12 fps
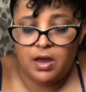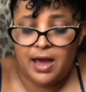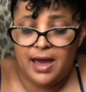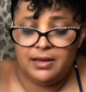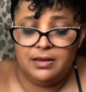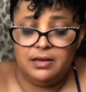
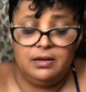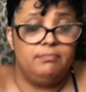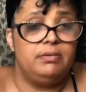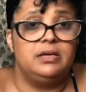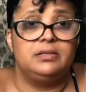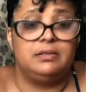I can get in
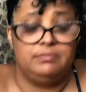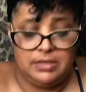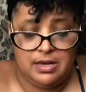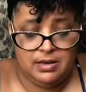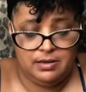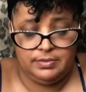bed
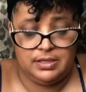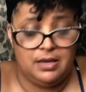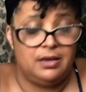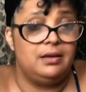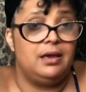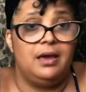sometimes
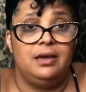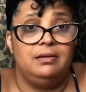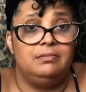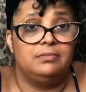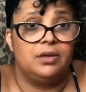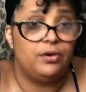at
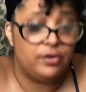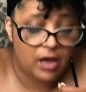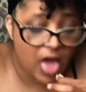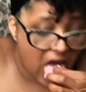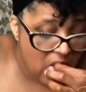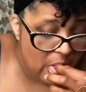8:30
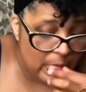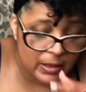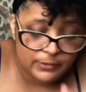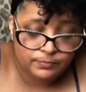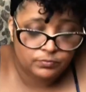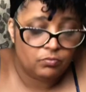
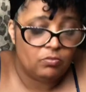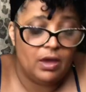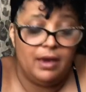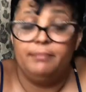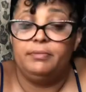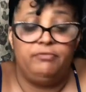
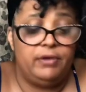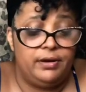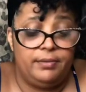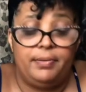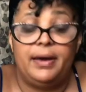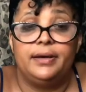and be ready
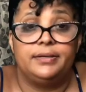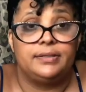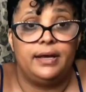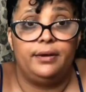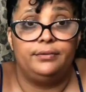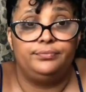to pass
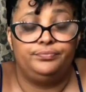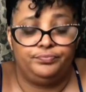out.